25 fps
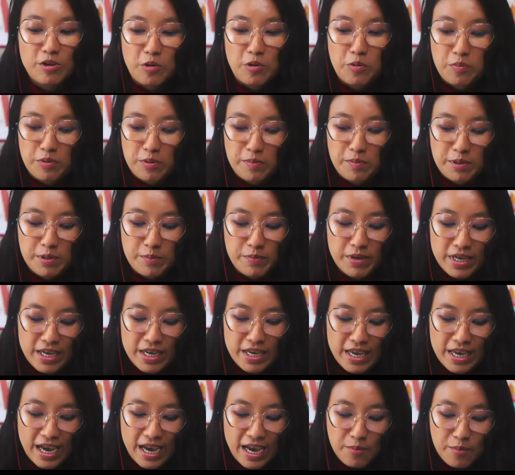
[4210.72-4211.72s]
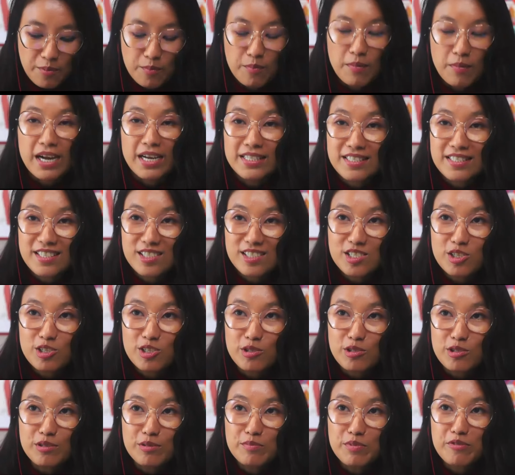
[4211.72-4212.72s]
no problem.
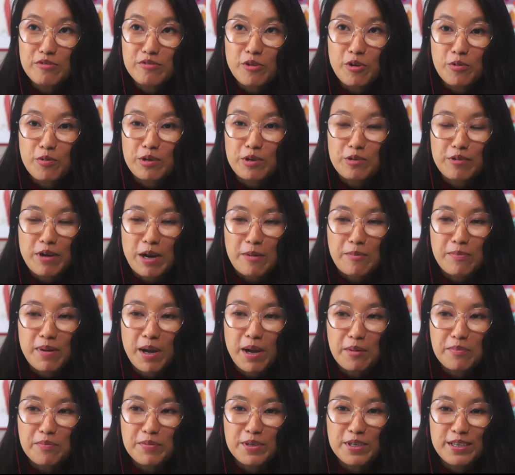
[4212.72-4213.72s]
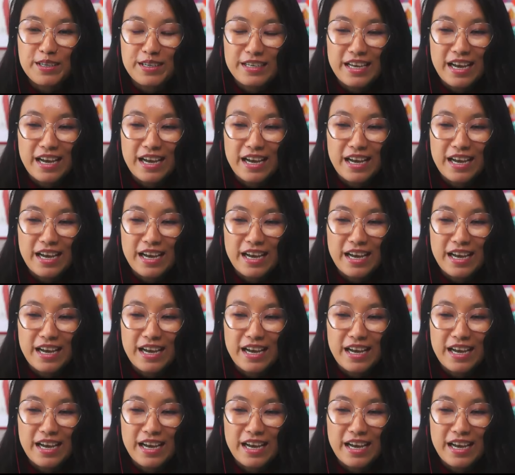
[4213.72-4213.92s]
Isatu, before we wrap up,